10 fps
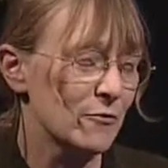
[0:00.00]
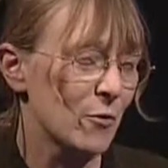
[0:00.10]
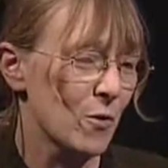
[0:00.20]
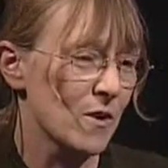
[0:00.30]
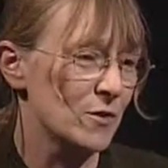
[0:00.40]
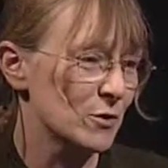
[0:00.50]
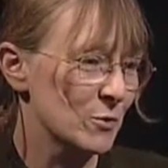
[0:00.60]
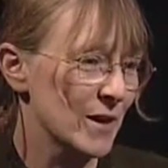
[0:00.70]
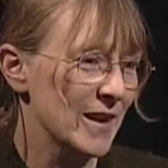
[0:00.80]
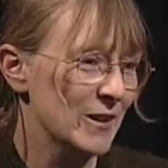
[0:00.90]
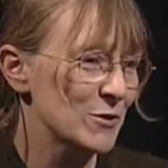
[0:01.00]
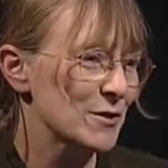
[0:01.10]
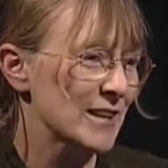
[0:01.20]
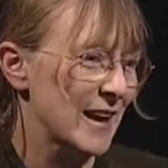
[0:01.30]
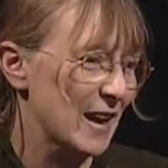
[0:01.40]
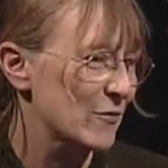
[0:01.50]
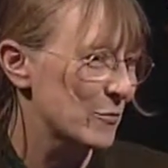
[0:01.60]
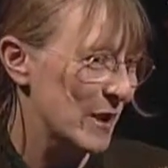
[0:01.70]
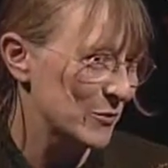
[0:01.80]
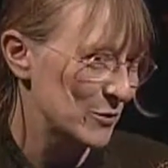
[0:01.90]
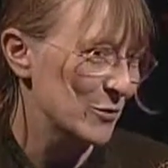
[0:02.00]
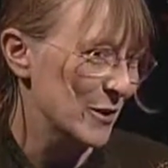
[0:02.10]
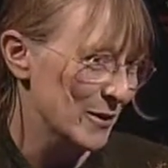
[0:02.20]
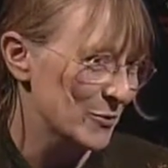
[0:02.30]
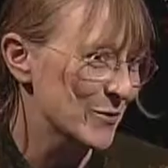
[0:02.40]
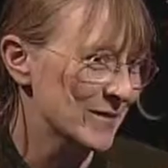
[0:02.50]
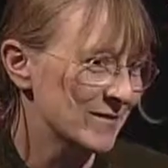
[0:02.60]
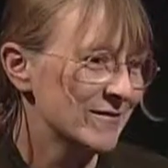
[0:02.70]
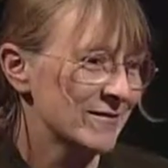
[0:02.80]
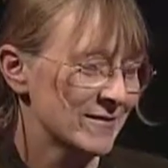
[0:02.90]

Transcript: had 400. We right. usually have around 200